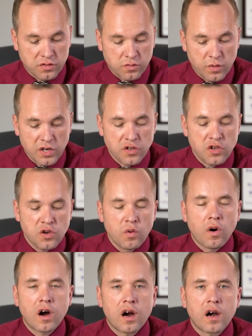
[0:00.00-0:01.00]
When
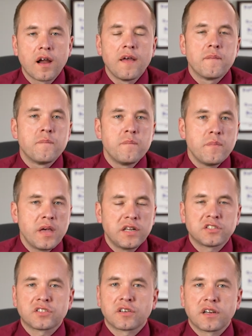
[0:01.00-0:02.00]
you are
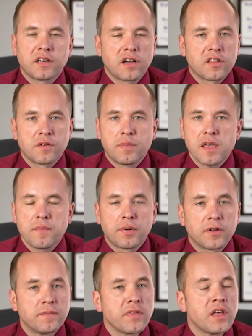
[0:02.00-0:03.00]
ministering to other
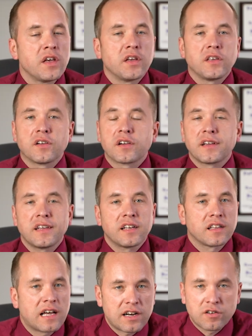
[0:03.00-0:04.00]
people, you're going to get
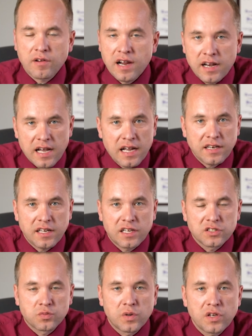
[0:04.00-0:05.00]
a lot of great
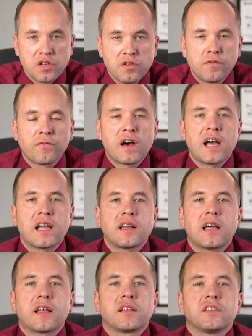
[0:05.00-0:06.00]
ideas. When you
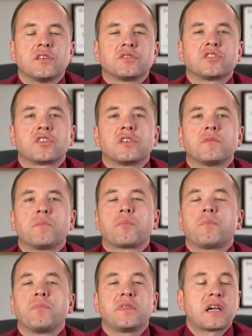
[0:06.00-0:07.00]
find, you know, certain
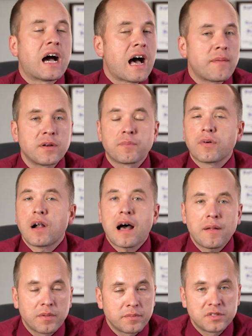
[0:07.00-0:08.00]
common
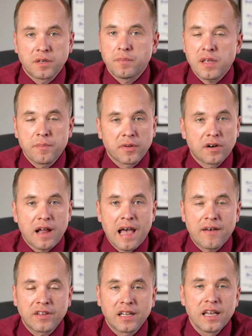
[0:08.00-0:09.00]
problems that people are
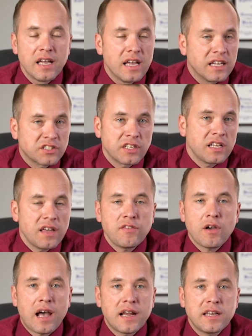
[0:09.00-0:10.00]
having, it's going to give
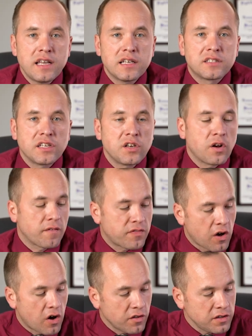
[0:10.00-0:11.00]
you ideas that, you know, if
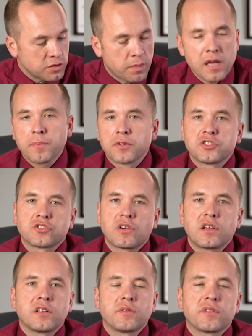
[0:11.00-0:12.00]
all these people are
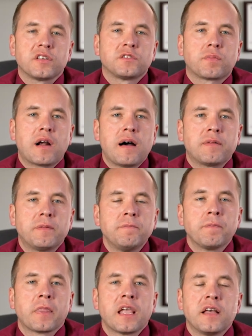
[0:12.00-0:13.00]
struggling with this problem,
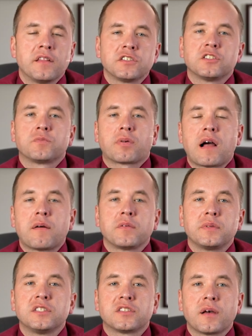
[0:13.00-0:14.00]
this is
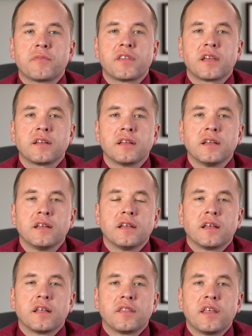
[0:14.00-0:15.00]
probably something
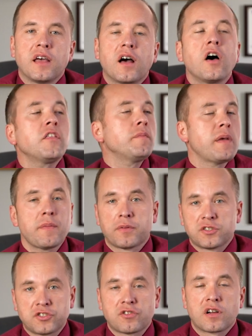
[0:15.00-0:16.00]
that other
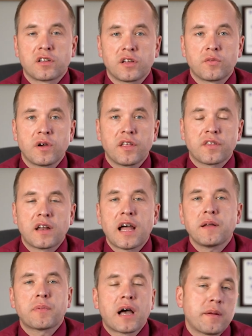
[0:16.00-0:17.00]
people are struggling with, and
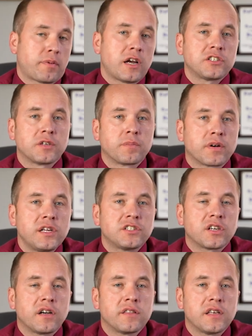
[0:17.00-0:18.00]
I probably should
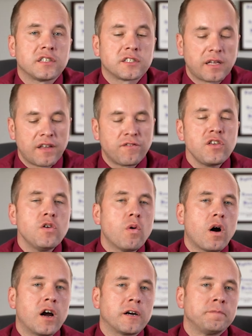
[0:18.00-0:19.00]
preach on this. If you
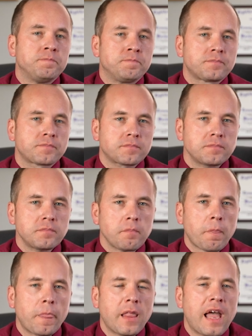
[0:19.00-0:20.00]
are
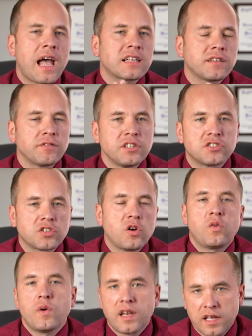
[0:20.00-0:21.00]
actively
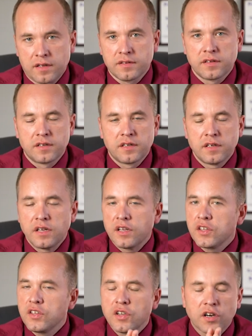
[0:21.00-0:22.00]
soul winning,
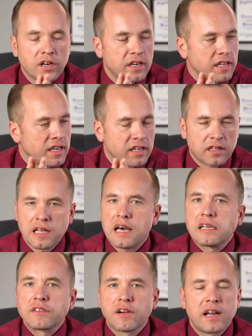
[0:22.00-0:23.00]
you're going to get a
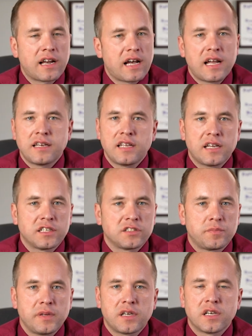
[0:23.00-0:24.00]
lot of great
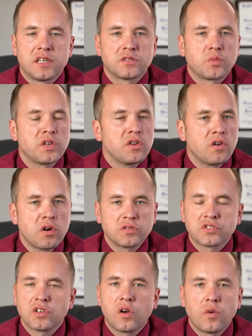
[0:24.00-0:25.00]
ideas, because when you go
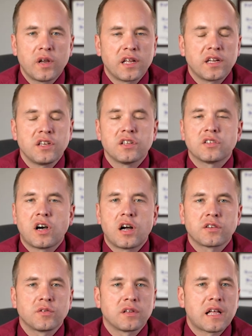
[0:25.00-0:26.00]
soul winning and you
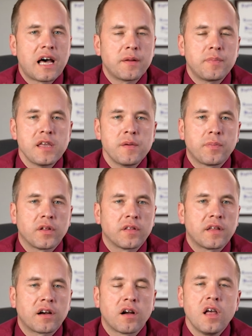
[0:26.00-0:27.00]
talk to a lot of people
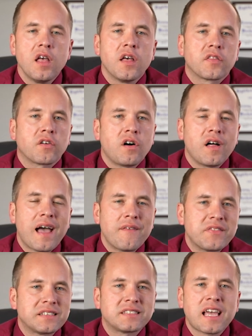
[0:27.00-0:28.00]
and they're all
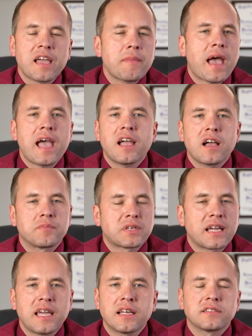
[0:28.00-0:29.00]
having the same hang-ups,
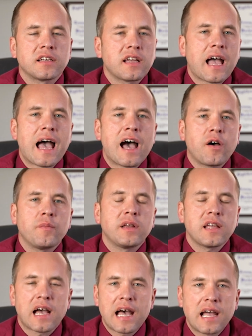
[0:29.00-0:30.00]
I can't tell you how
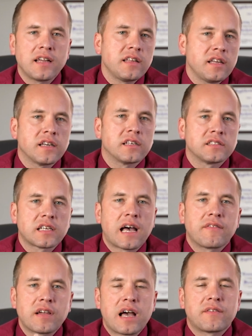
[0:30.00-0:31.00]
many ideas
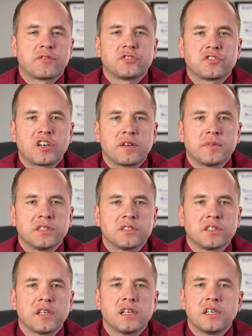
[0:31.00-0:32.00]
I've gotten for
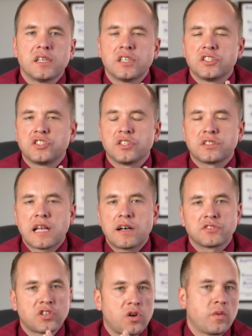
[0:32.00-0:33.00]
sermons just
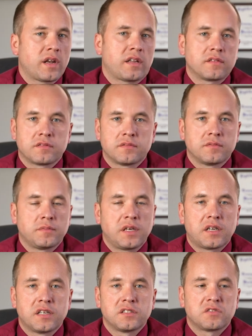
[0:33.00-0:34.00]
out soul winning,
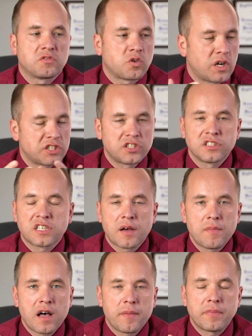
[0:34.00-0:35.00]
because questions
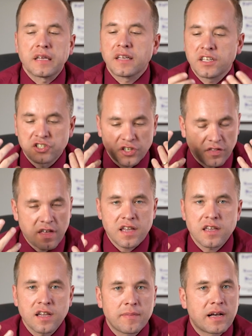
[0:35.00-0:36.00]
come up, it gets you
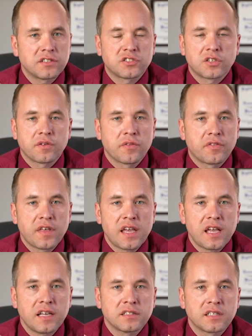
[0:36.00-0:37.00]
thinking about certain
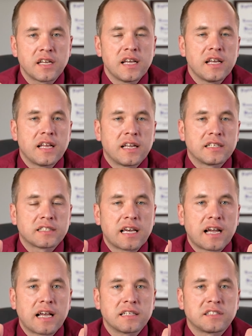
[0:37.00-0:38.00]
things. It's
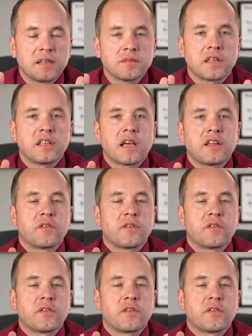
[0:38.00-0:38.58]
like, it seems, you